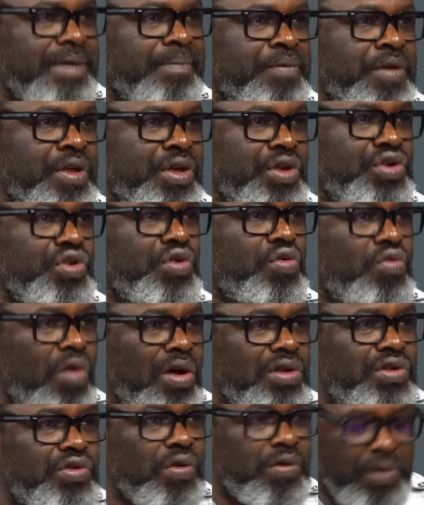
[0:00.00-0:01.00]
you
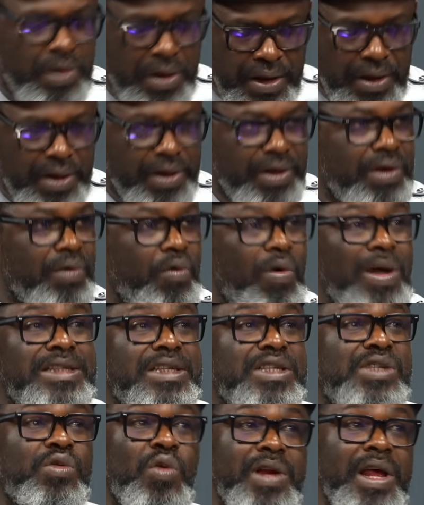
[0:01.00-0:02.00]
want to, what
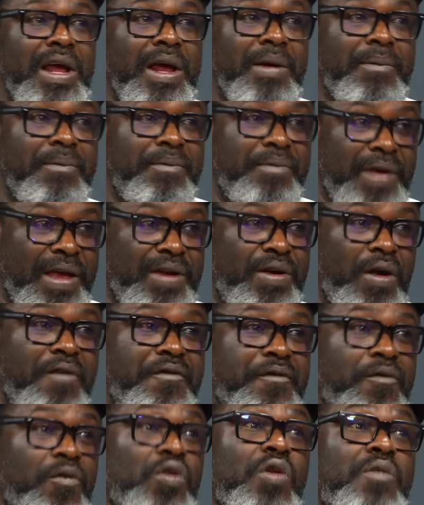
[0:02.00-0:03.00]
is good
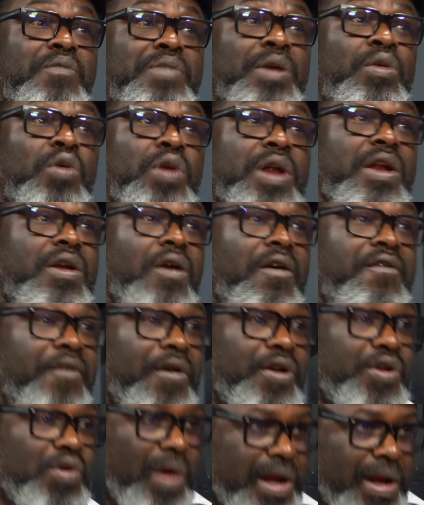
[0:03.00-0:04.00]
enough wouldn't be good enough for
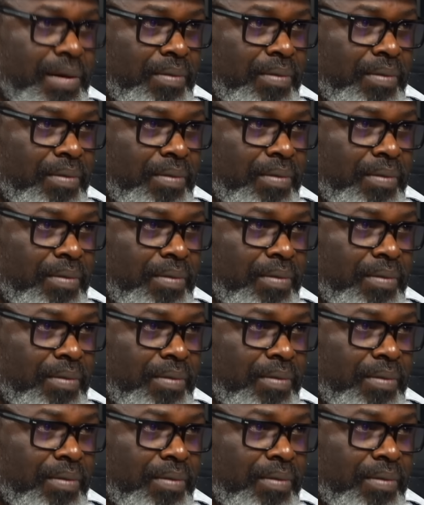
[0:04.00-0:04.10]
you anymore.